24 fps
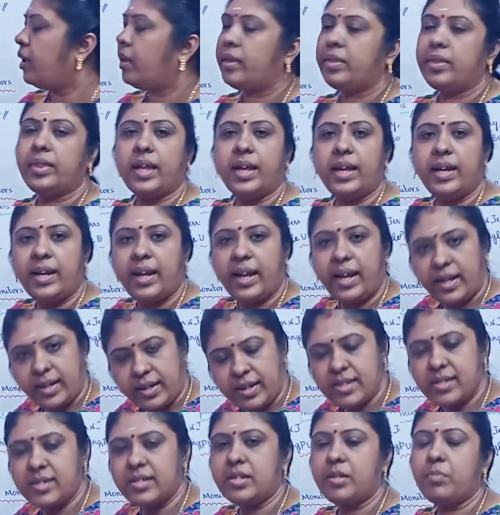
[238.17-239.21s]
The
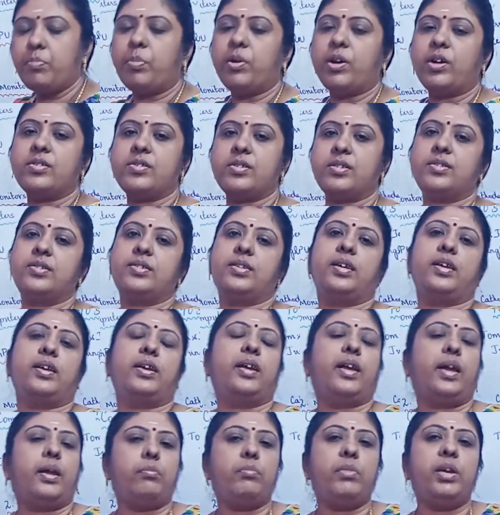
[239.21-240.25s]
latest processor
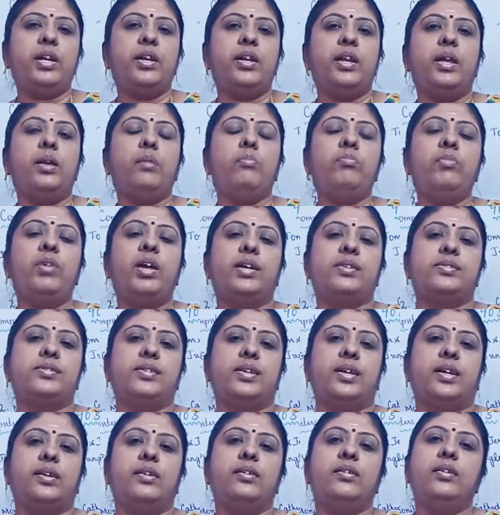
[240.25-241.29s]
can be named as
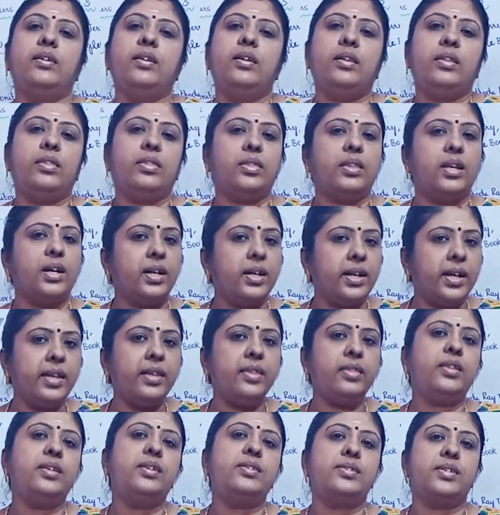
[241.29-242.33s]
a
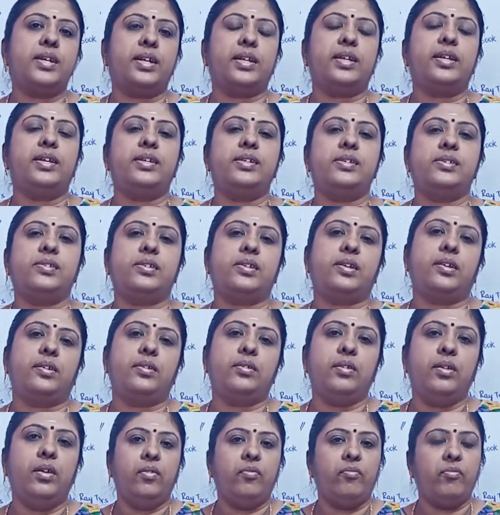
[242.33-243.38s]
13th generation
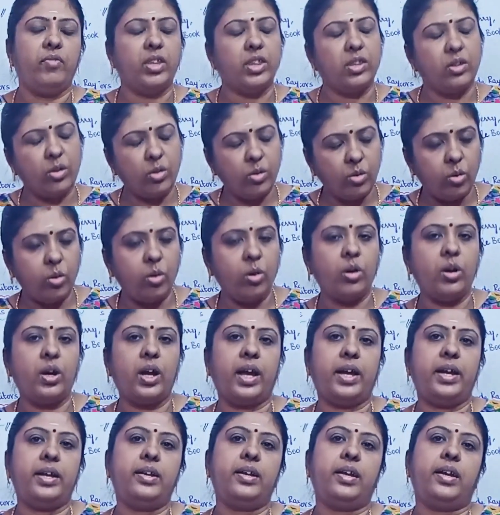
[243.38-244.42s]
with Core
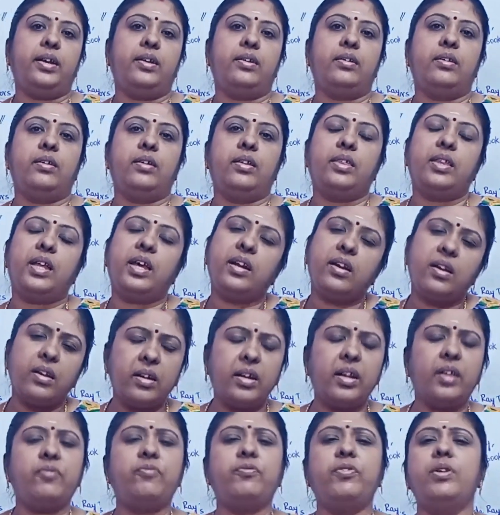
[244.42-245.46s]
i9. There
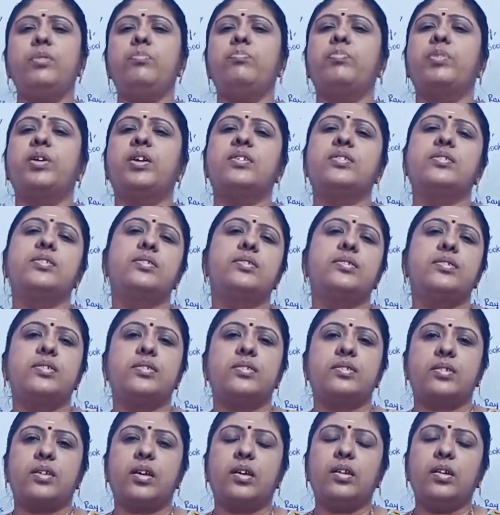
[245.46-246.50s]
are different
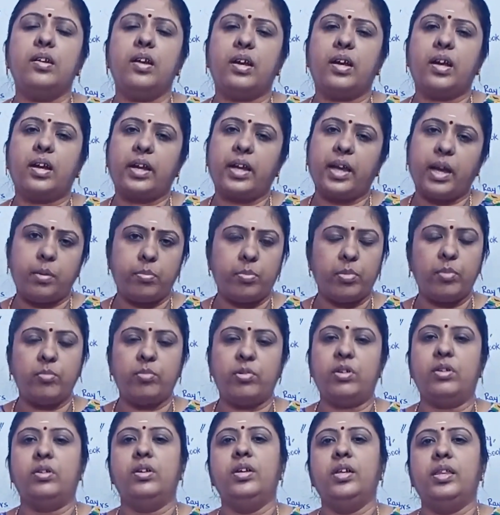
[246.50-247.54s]
processors are
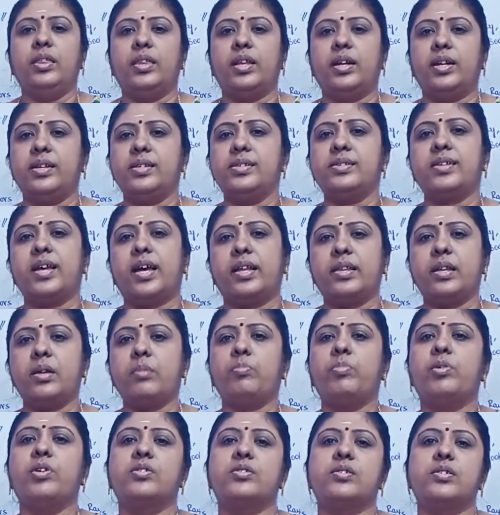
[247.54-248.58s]
capable. That is, other
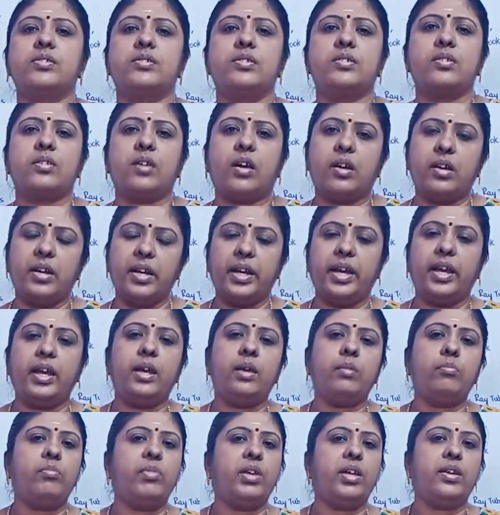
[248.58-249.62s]
processors are
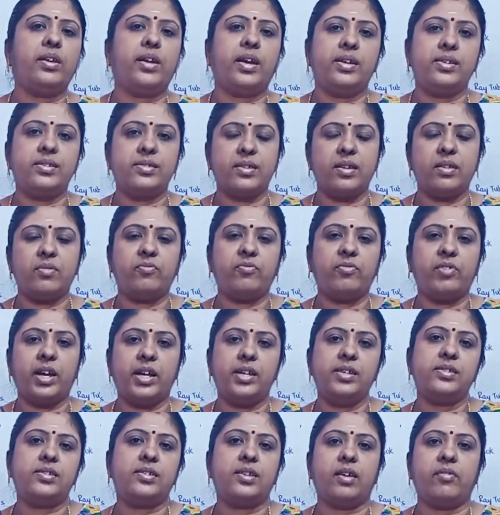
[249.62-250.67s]
AMD Ryzen
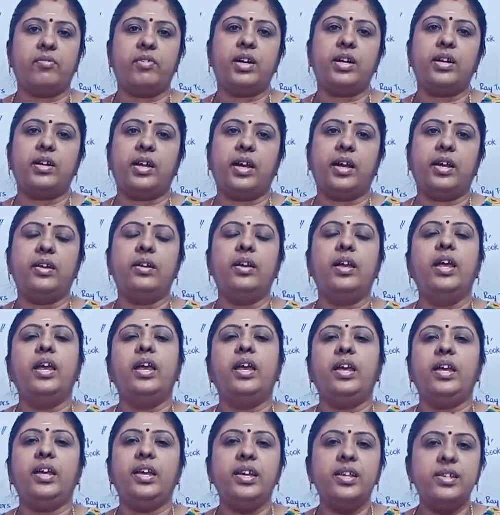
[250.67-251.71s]
579.
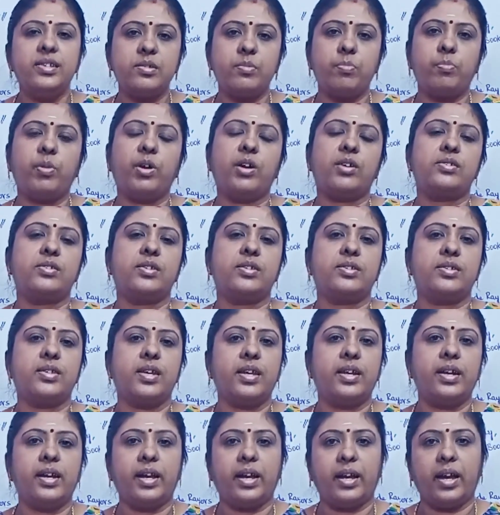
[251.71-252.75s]
Each
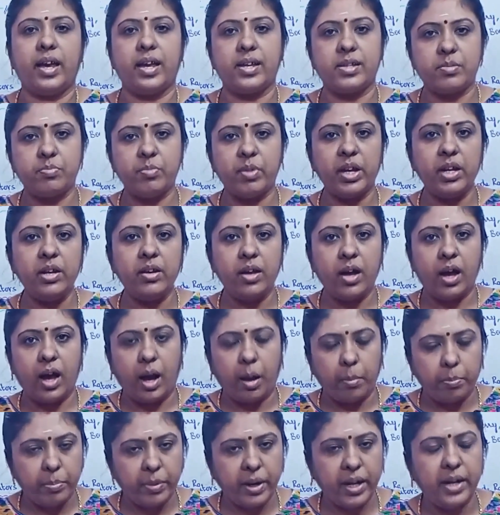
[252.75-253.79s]
processor has been
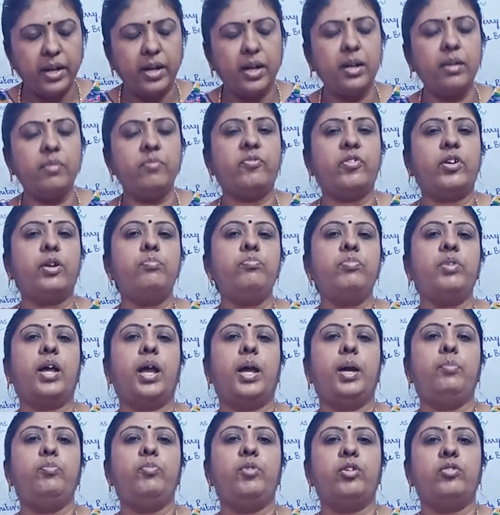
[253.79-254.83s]
updated from
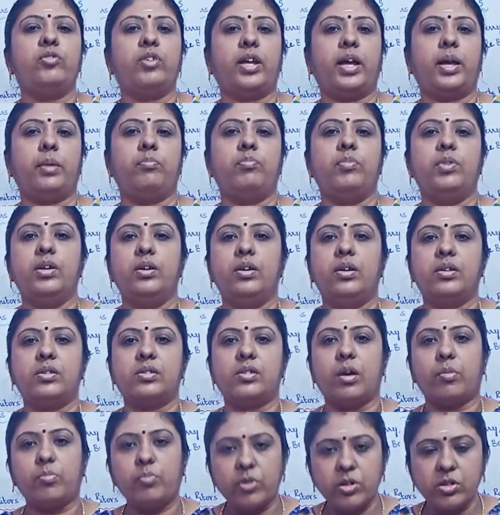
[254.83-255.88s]
time to time.
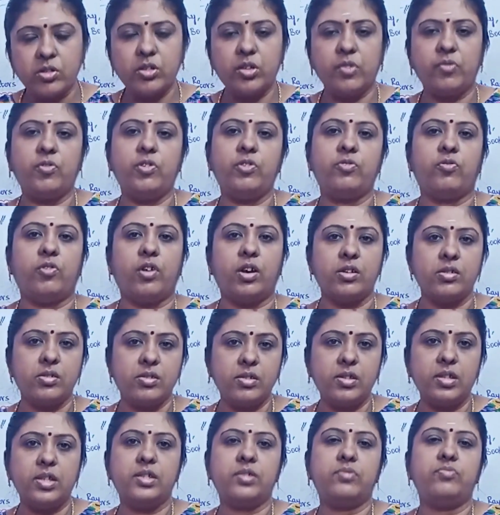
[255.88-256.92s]
Suppose if you watch
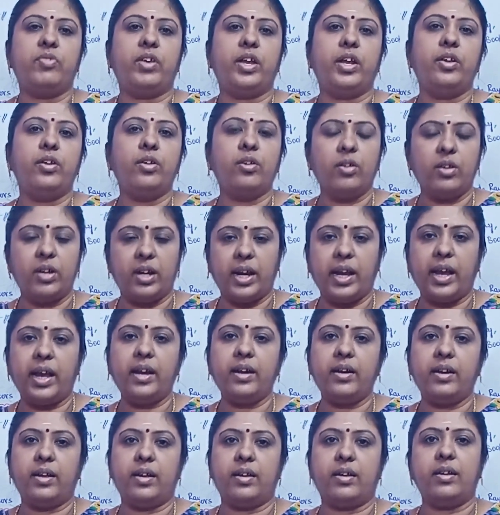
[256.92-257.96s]
this video
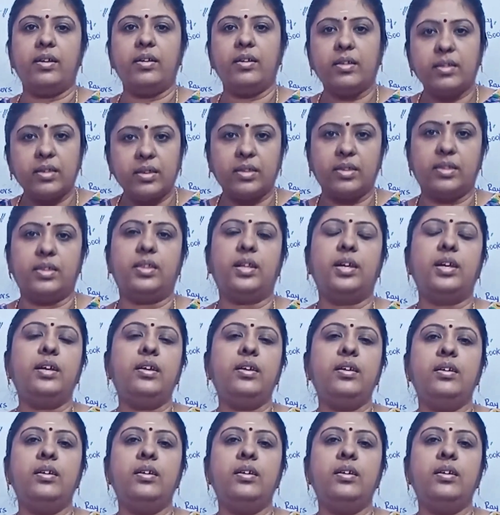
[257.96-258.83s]
later, the